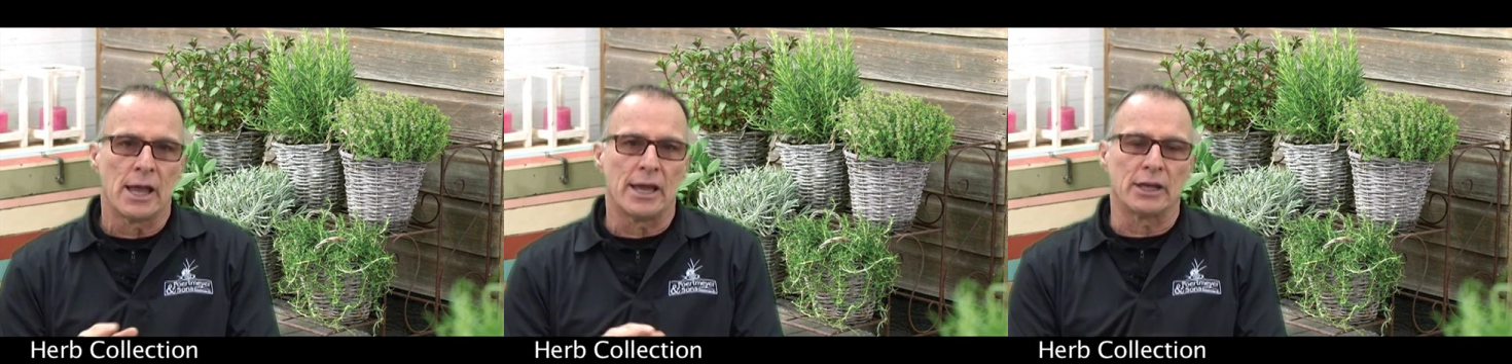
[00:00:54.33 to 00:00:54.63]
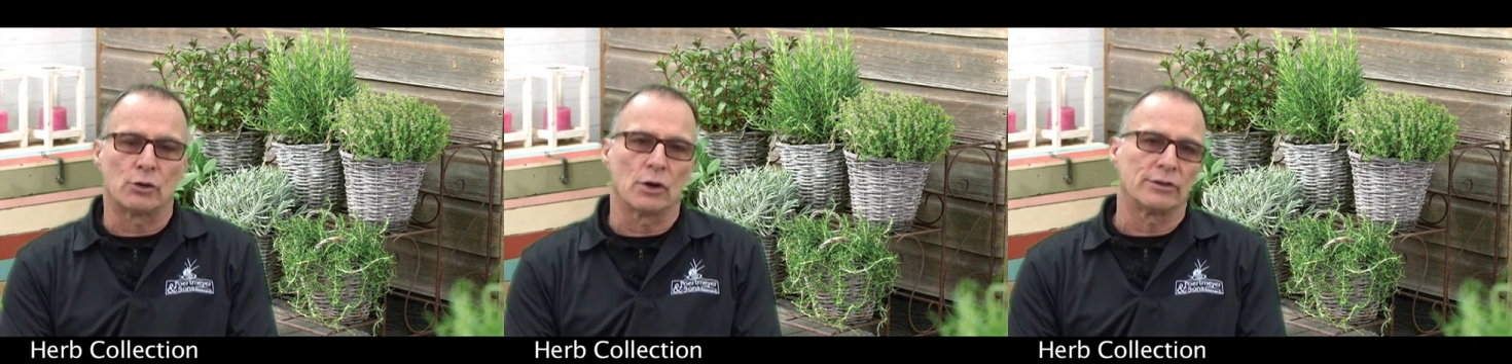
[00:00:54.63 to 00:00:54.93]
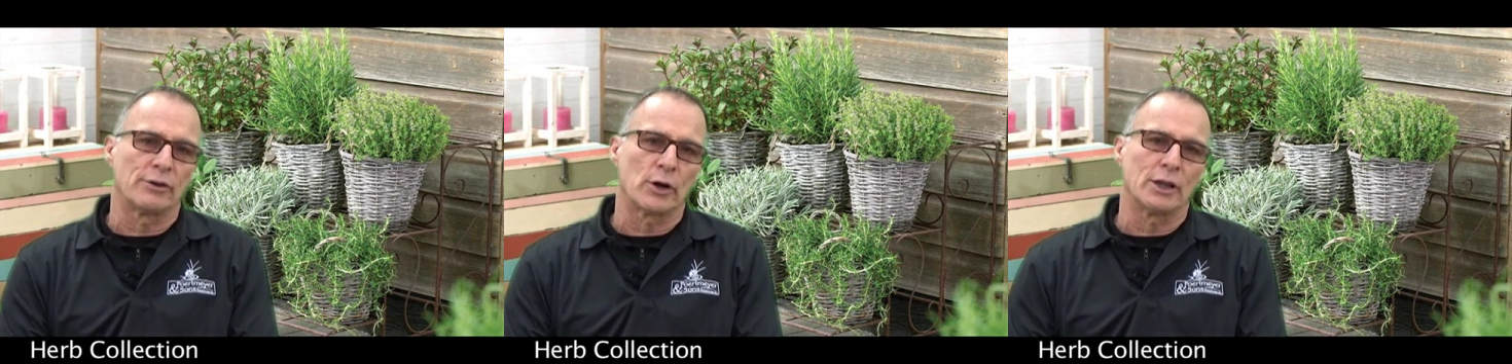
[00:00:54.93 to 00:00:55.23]
and it
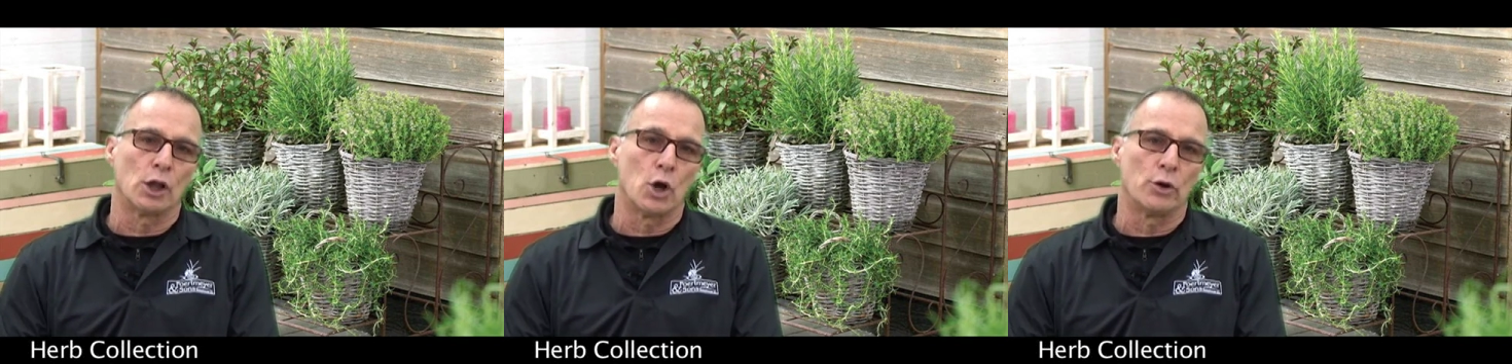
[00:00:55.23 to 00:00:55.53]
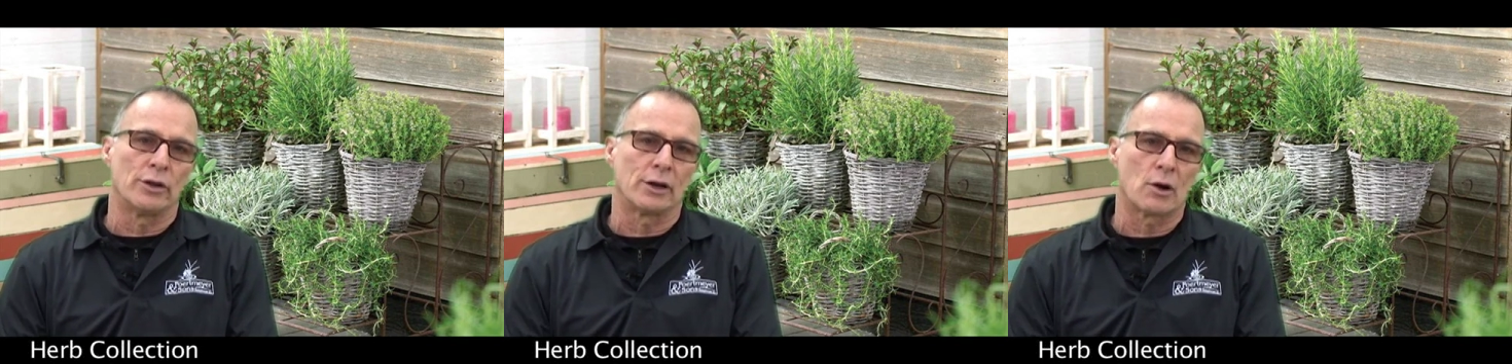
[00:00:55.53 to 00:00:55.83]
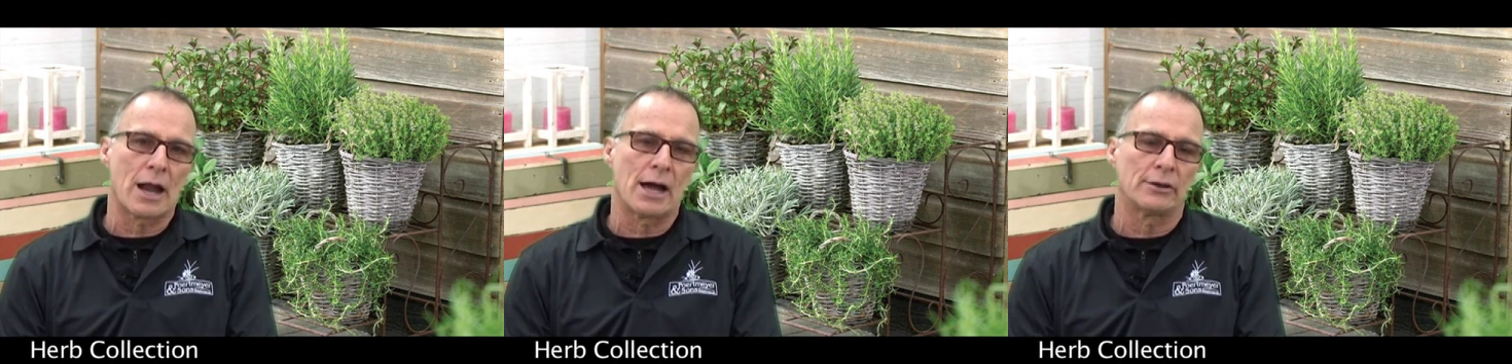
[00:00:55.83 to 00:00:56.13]
grows very low to the
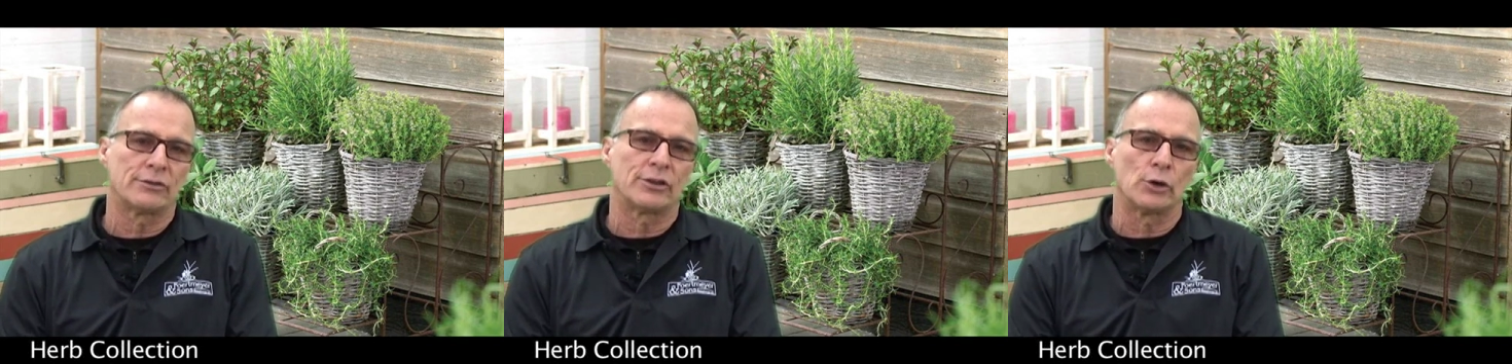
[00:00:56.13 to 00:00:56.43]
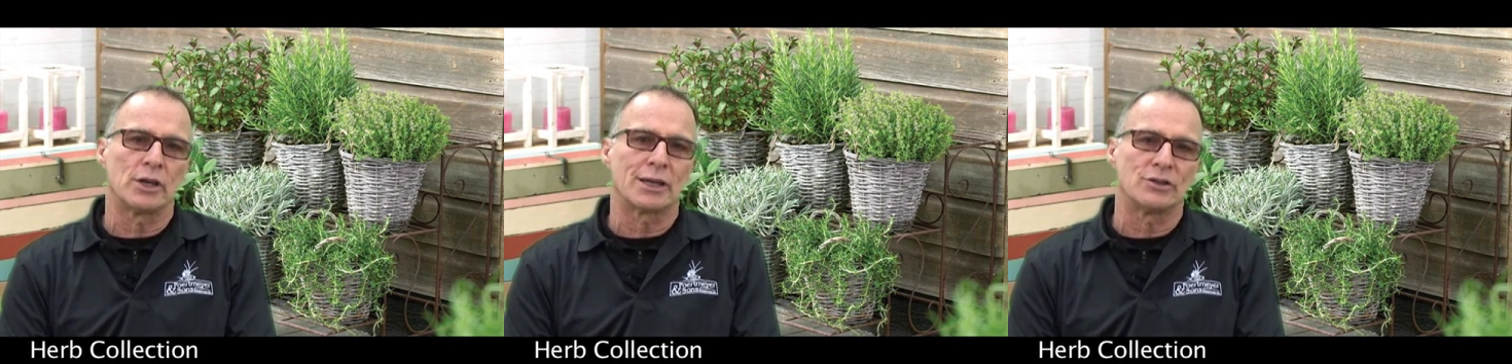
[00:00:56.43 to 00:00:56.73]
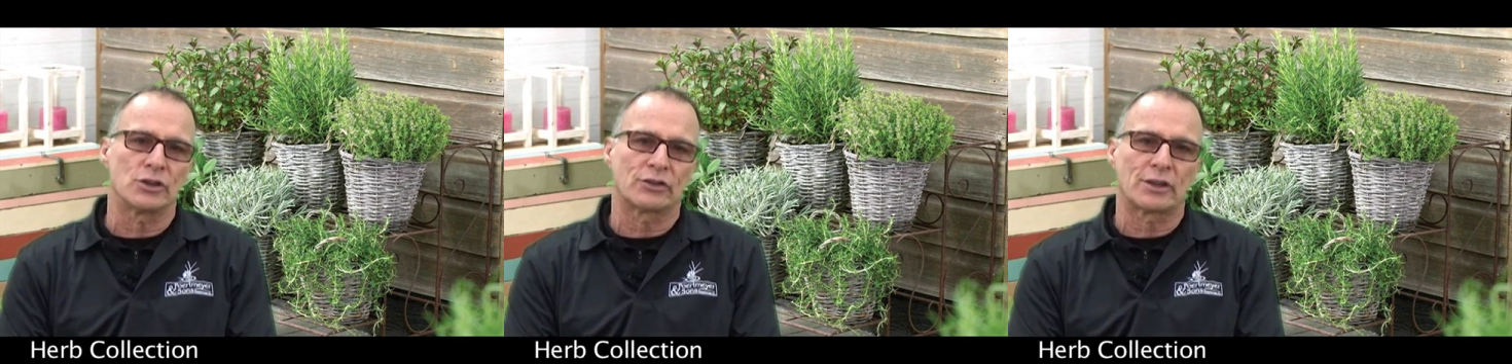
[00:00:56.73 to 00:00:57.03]
ground, so you
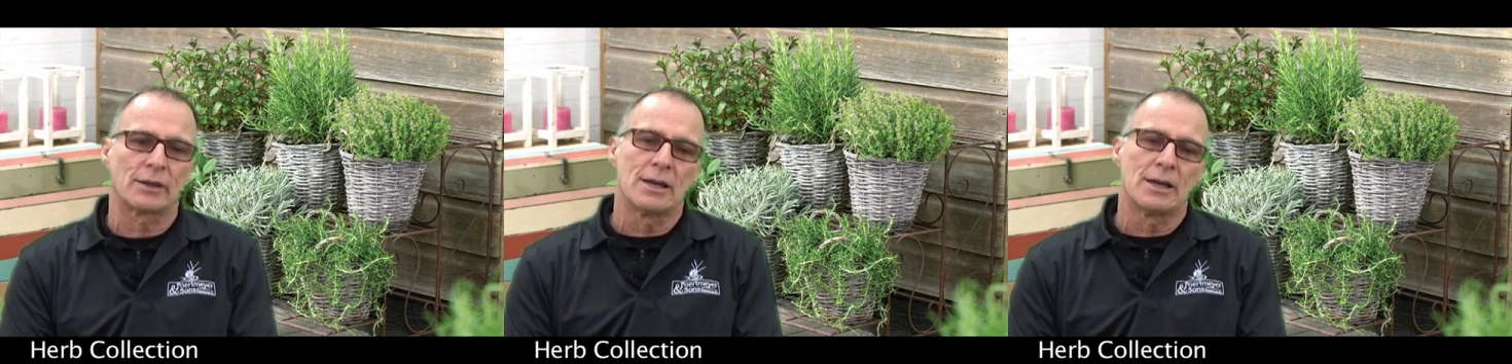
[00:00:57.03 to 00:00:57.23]
can just